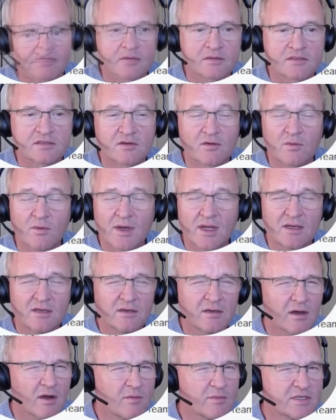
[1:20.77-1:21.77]
So where
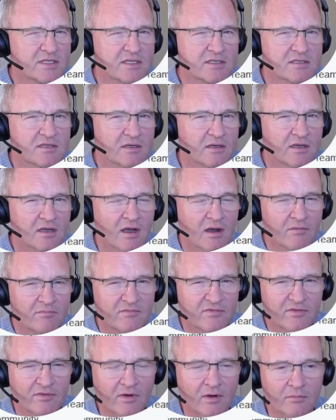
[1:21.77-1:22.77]
did Home Assistant come
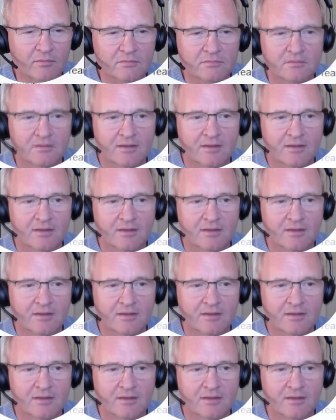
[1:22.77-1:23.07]
from?